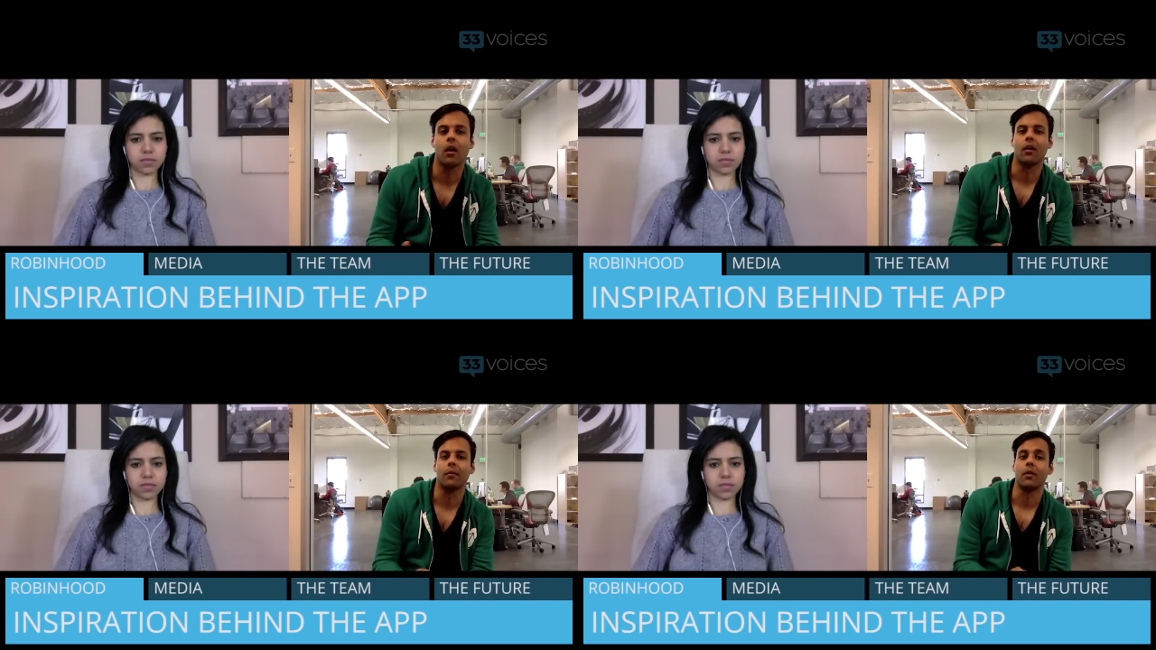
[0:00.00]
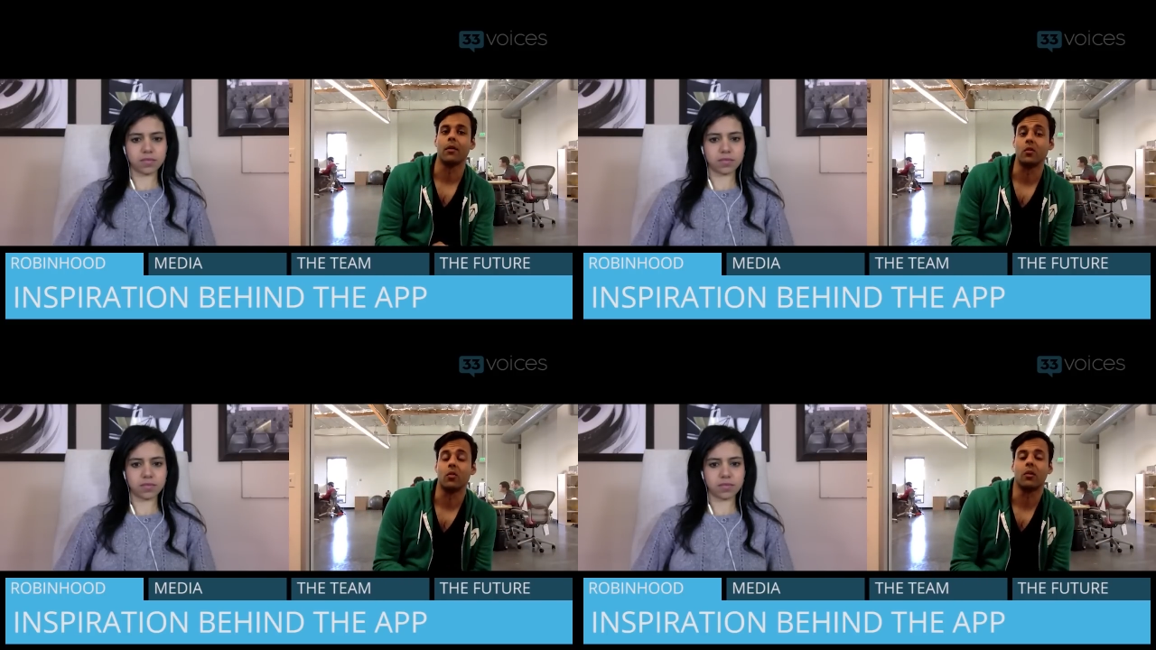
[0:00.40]

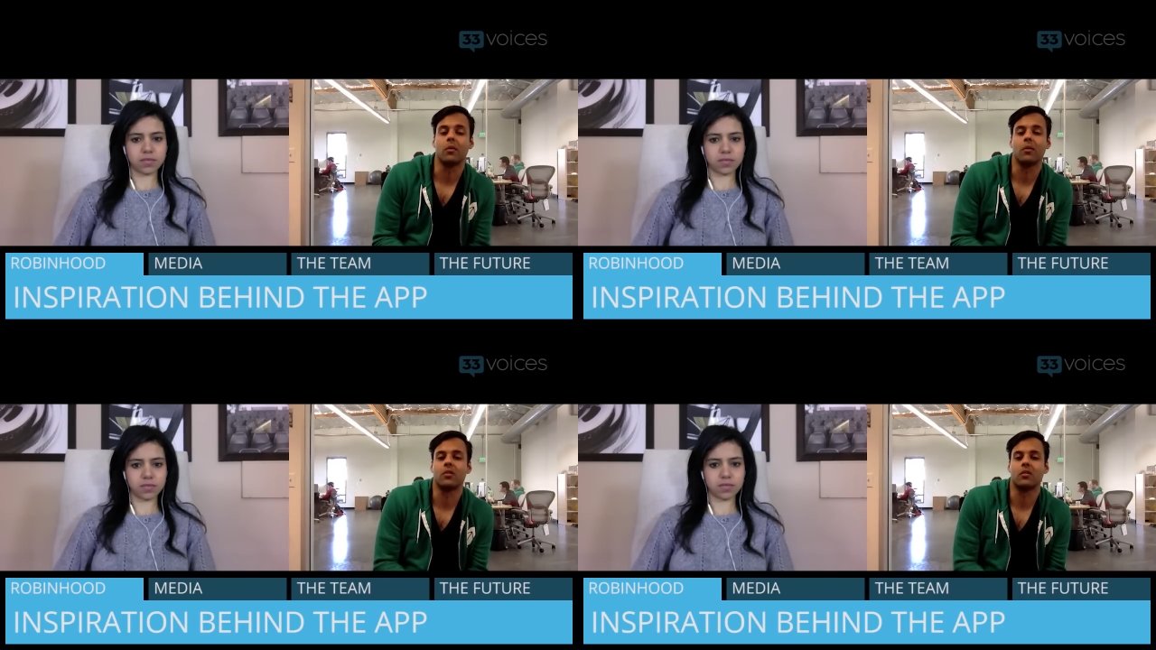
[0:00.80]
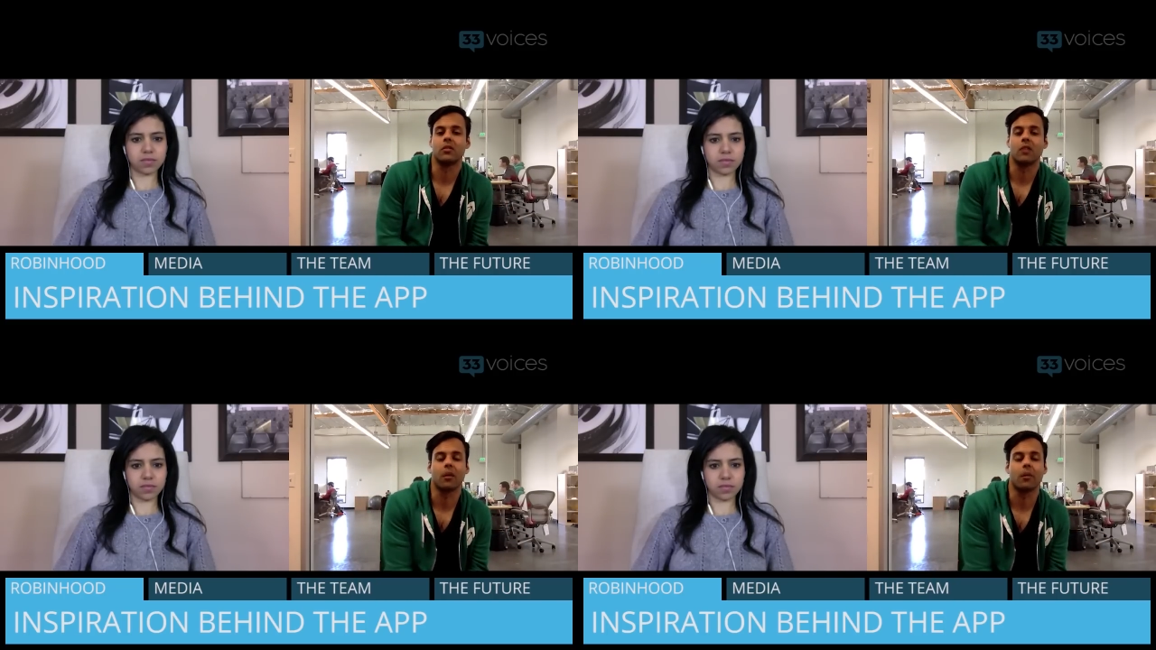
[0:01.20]
Speaker 1: a zero-commission
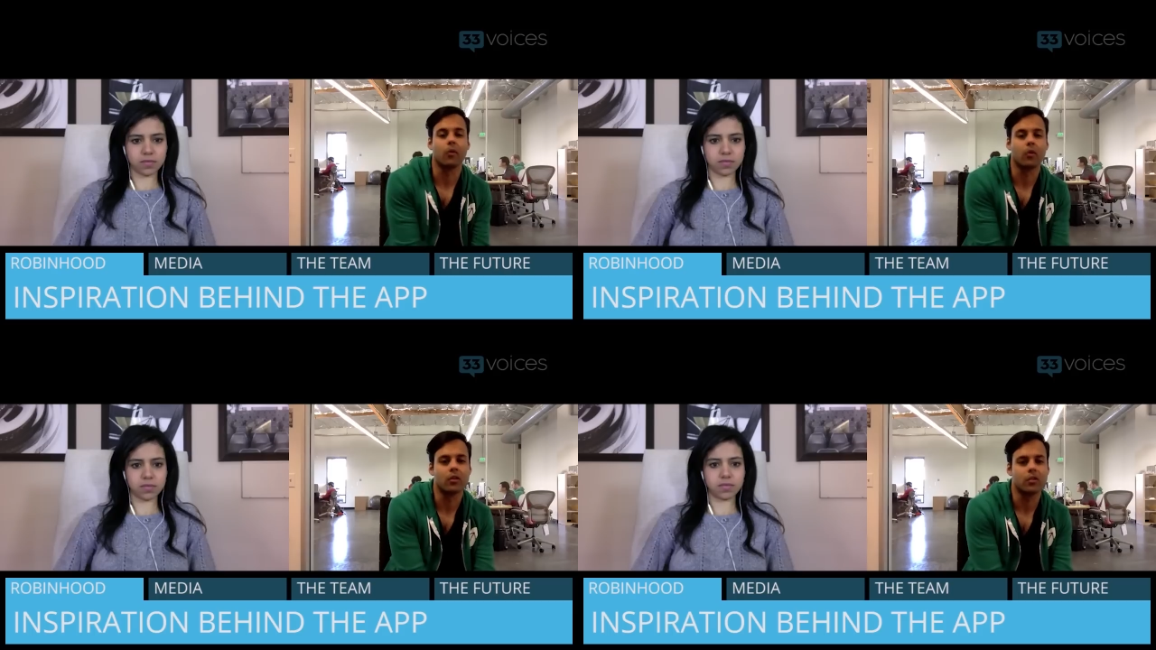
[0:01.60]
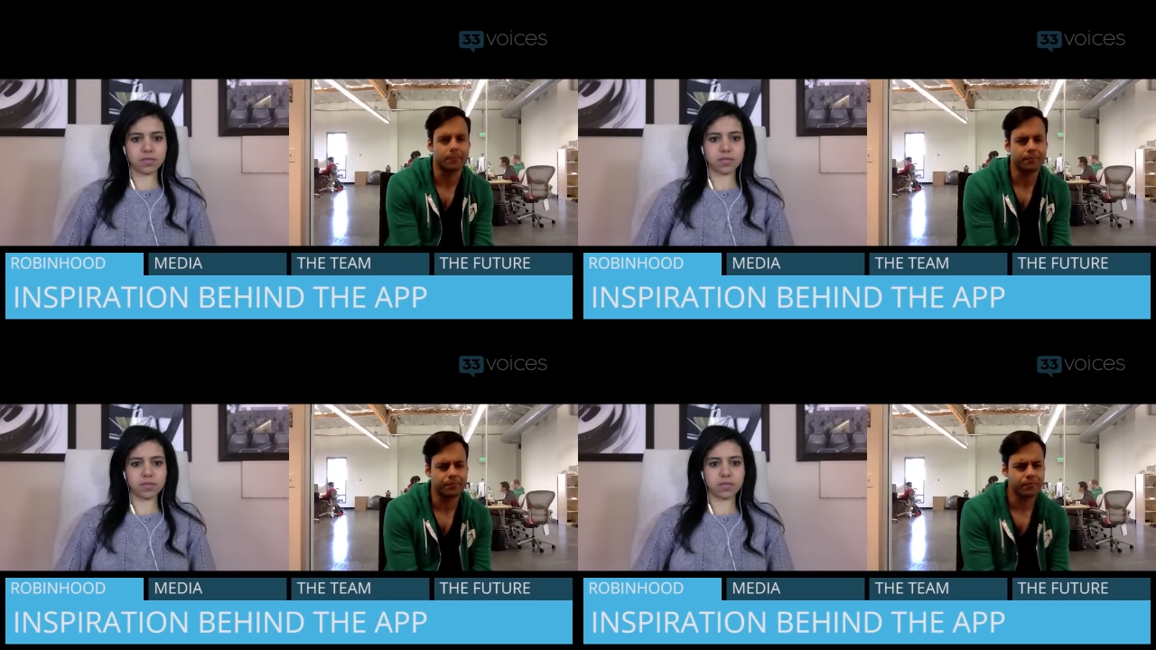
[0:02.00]
stock brokerage.
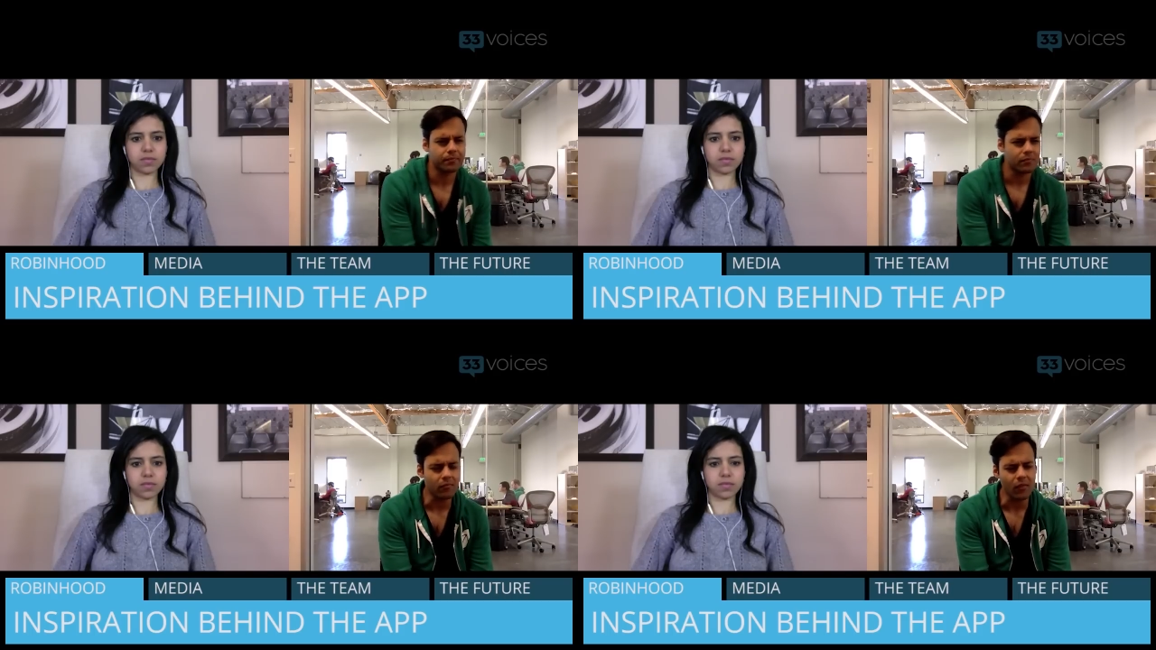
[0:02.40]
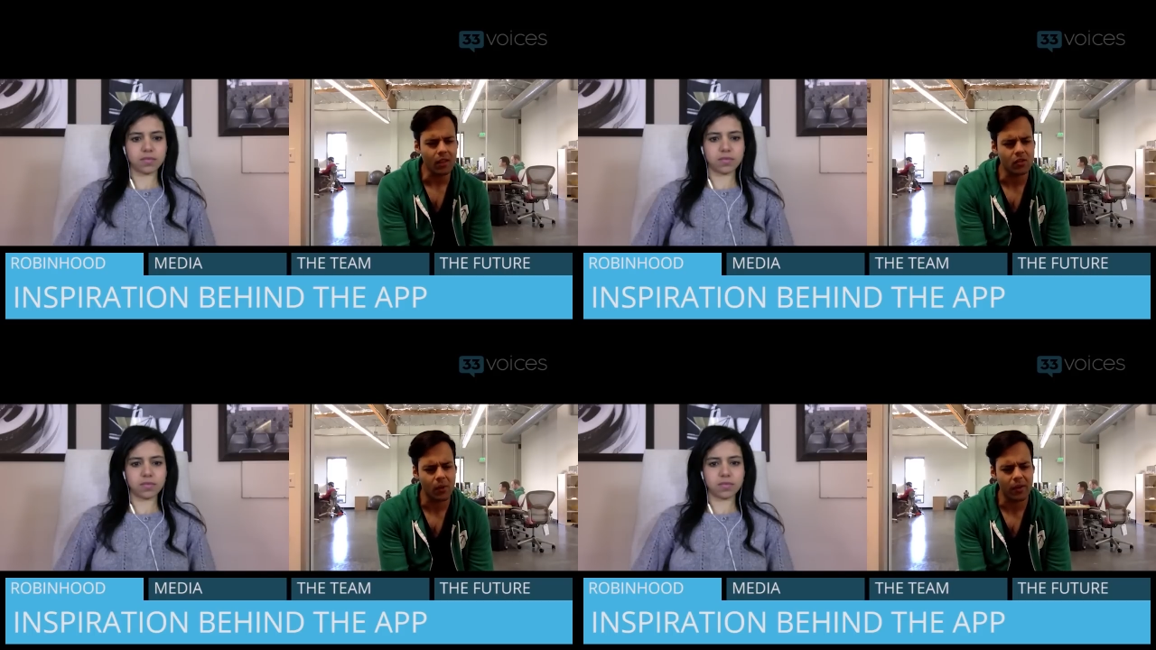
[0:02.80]

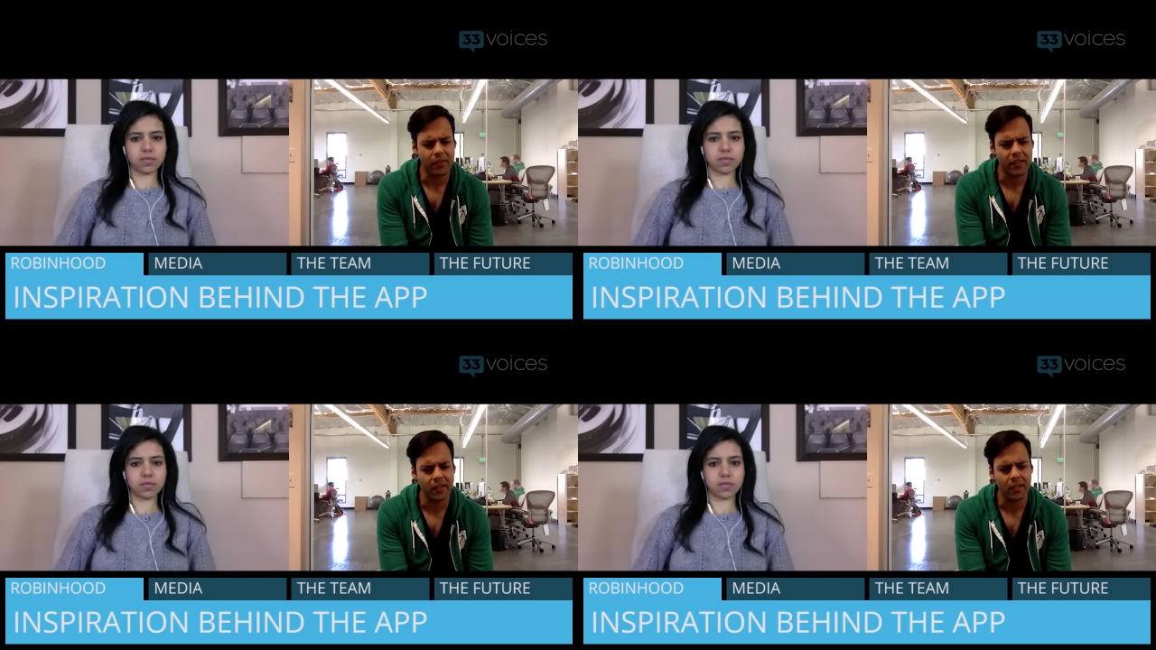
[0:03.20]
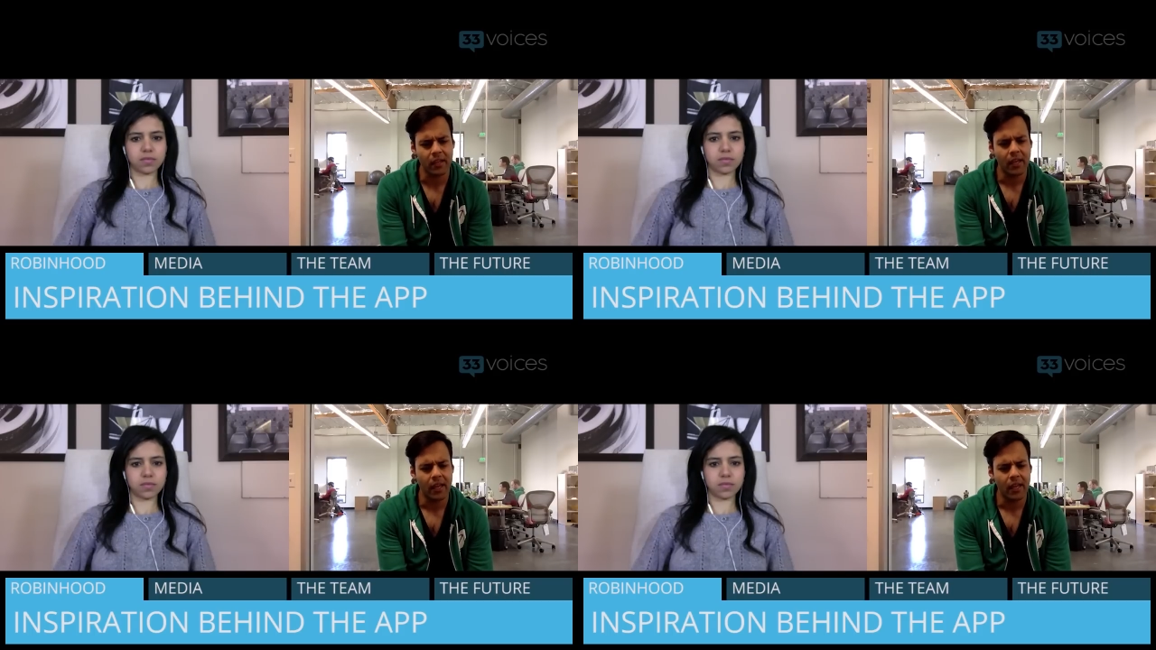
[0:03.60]
So I think